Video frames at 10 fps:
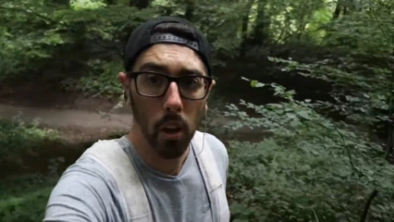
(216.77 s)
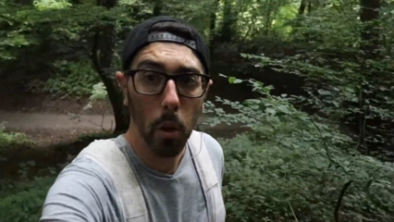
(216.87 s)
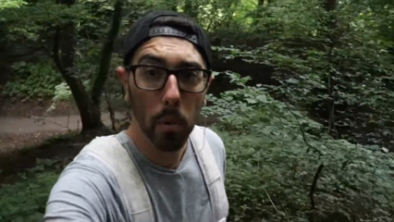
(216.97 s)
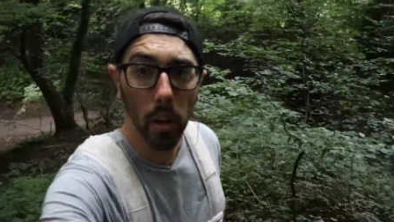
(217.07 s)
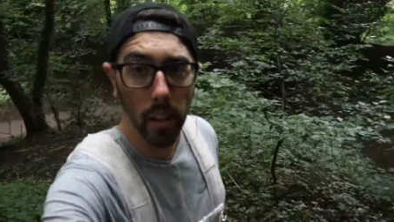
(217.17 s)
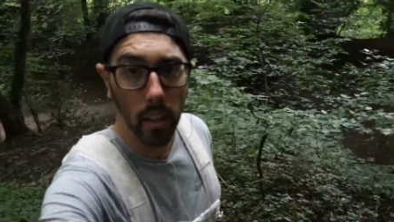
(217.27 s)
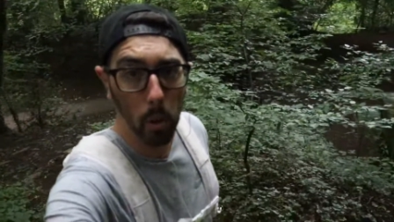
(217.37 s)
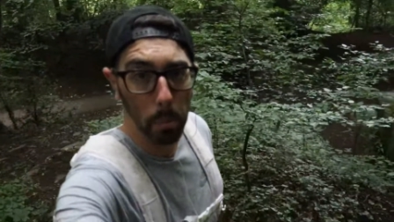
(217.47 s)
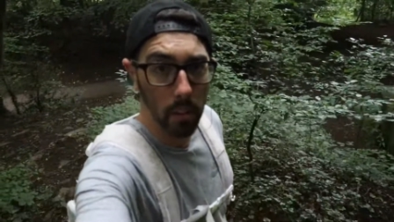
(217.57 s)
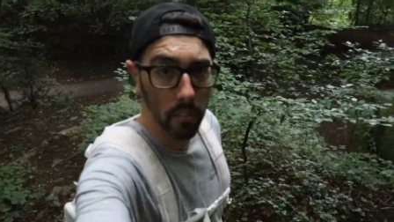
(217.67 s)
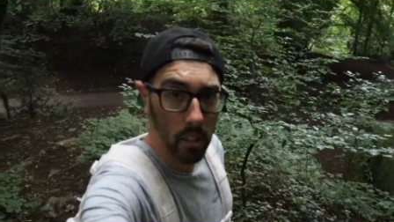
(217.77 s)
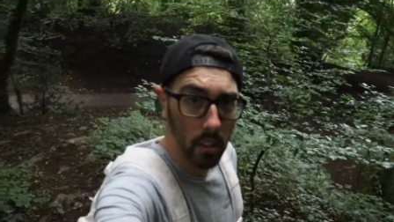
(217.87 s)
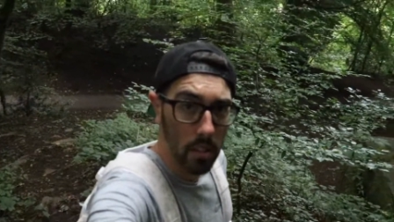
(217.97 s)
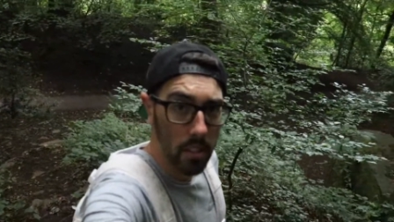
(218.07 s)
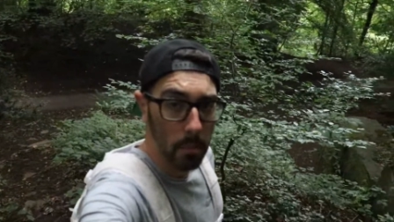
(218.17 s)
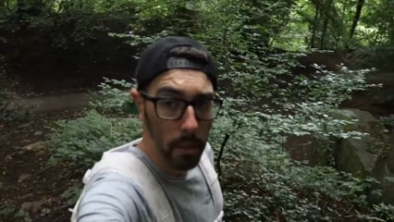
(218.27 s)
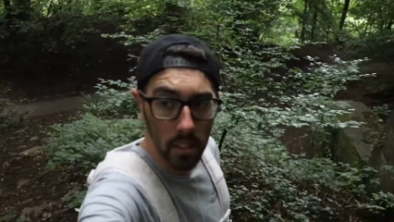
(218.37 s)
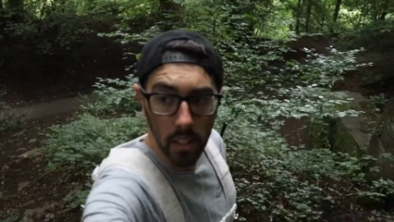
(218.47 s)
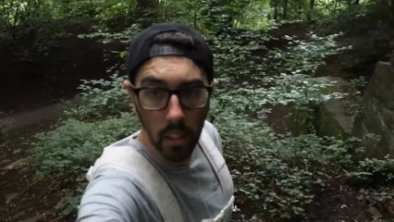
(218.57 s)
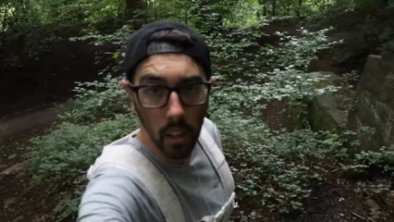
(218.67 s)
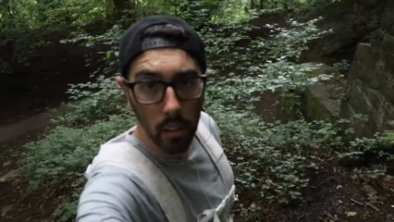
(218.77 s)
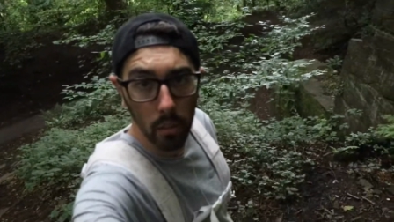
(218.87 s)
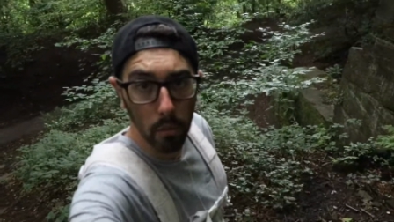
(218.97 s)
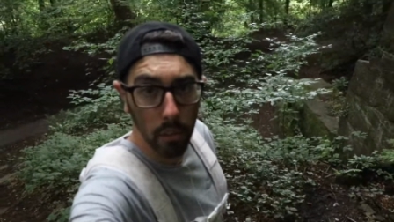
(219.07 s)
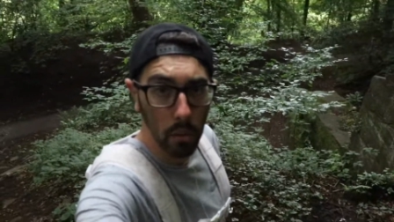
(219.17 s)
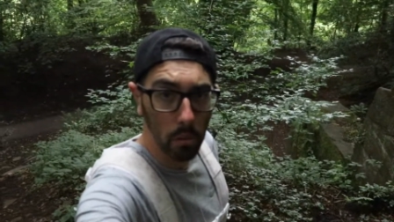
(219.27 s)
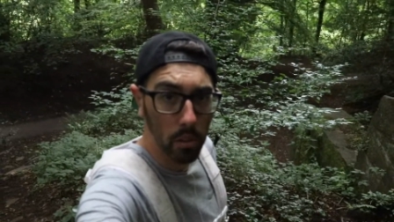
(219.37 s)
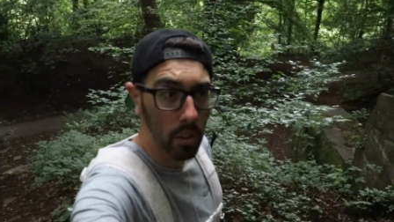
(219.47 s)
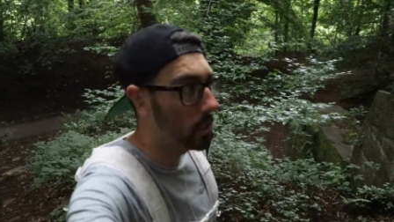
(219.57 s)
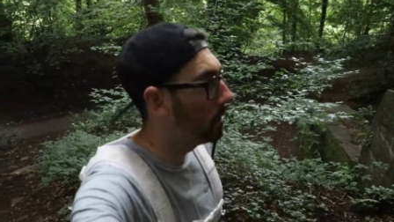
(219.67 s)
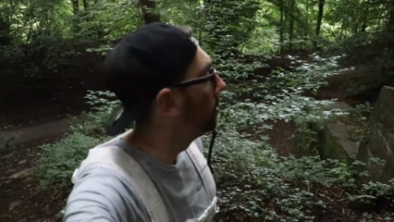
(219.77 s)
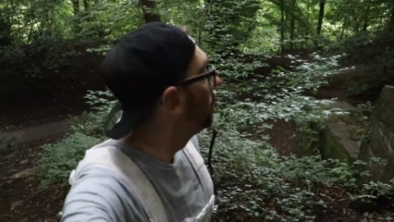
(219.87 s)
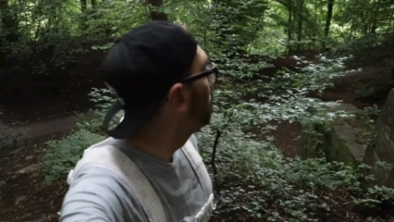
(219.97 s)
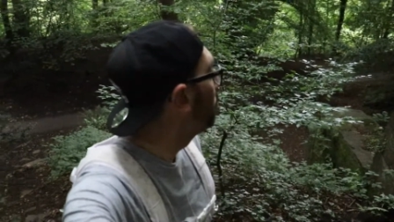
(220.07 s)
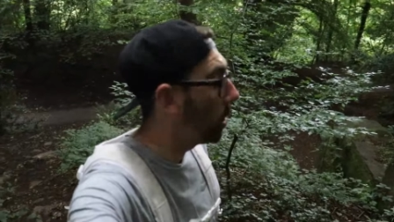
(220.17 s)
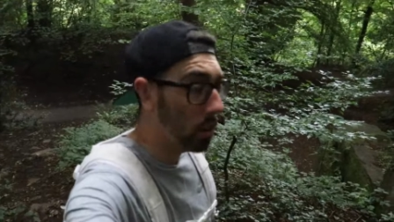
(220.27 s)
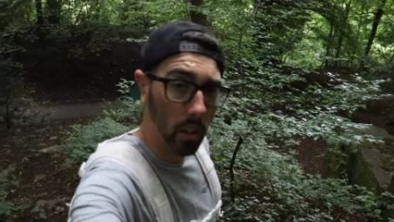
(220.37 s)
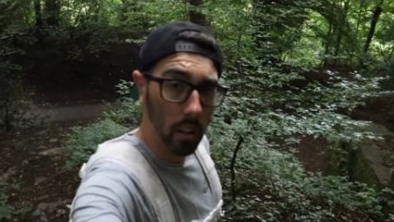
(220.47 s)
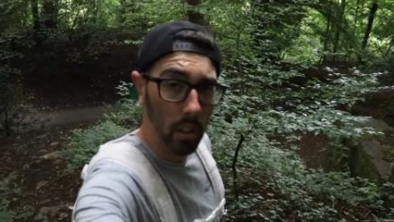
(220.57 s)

So I do like that little bit of a cinematic kind of feel to the vlog.